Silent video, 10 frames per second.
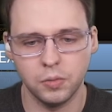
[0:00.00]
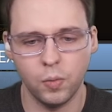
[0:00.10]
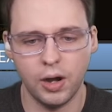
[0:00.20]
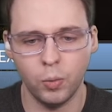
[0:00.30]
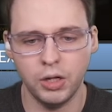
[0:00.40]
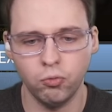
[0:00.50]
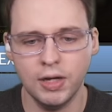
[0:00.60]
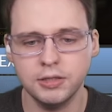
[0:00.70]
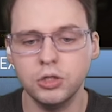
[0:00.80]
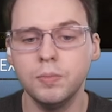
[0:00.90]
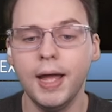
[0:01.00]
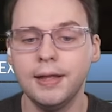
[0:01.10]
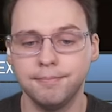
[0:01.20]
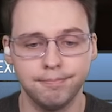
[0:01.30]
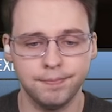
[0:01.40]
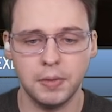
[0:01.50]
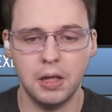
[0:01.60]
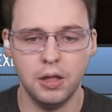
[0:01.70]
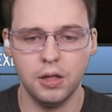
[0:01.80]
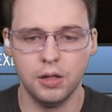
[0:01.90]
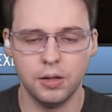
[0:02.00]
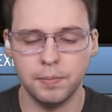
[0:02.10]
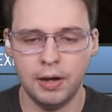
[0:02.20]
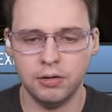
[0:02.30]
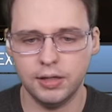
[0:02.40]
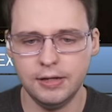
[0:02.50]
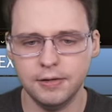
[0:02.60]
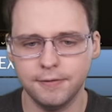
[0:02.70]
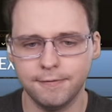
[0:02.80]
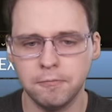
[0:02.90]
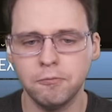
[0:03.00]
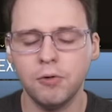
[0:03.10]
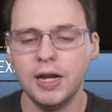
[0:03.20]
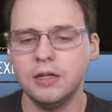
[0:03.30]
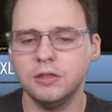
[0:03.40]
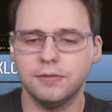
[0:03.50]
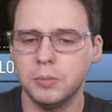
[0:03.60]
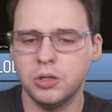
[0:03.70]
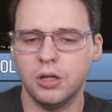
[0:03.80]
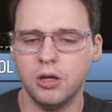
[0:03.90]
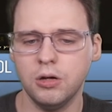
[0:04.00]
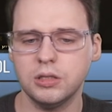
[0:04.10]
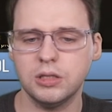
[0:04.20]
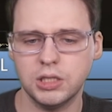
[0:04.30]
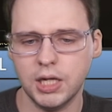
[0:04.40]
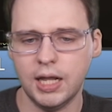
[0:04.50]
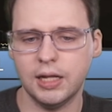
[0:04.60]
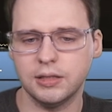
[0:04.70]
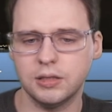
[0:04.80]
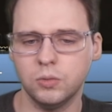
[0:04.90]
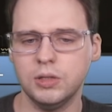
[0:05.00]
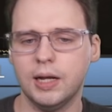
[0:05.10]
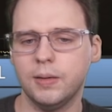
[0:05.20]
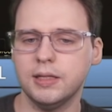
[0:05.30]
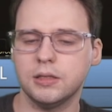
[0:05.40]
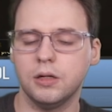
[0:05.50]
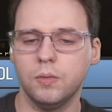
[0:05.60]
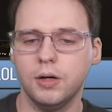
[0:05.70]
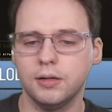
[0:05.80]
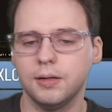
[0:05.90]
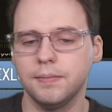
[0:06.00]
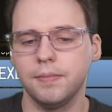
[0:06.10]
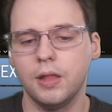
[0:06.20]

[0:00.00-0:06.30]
Where we rescue Bane. Apparently from right under the nose of the Jailer. So I wonder how that's going to work.